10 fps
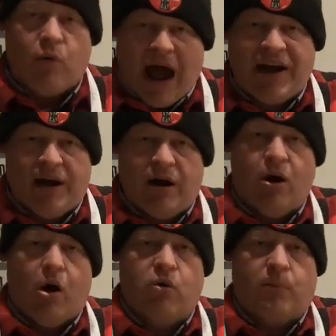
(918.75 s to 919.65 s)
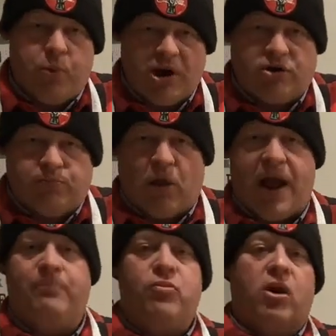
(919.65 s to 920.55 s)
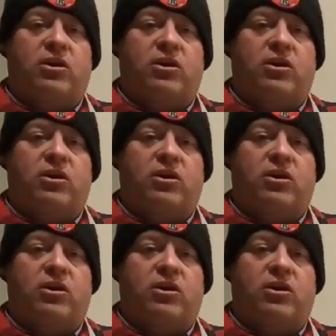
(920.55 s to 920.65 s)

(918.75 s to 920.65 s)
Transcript: right here on the preacher's plate.